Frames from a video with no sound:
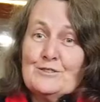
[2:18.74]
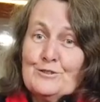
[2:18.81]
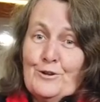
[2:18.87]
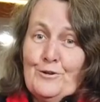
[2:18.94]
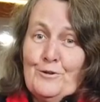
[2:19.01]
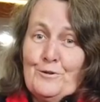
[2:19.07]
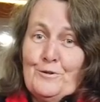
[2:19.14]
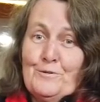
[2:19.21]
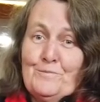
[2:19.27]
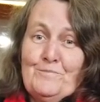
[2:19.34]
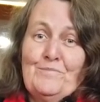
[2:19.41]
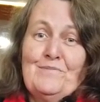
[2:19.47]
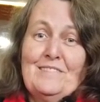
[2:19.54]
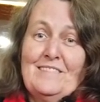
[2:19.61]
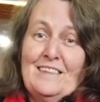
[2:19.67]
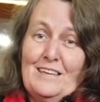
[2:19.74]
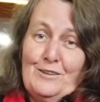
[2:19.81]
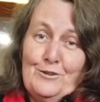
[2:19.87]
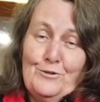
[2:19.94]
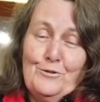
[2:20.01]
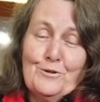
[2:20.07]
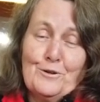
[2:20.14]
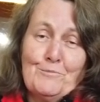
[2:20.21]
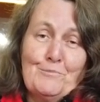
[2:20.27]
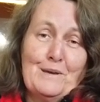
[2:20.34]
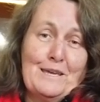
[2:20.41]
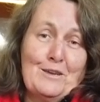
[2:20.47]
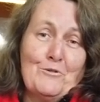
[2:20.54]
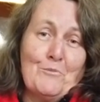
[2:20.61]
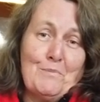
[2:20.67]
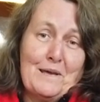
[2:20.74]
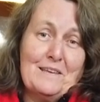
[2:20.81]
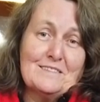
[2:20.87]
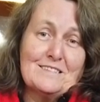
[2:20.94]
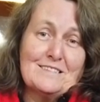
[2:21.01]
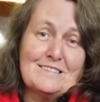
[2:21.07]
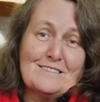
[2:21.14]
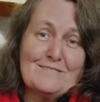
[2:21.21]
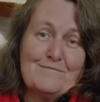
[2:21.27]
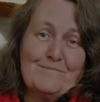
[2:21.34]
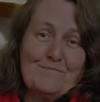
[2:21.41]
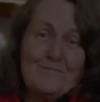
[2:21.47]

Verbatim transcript: So that you can be your best.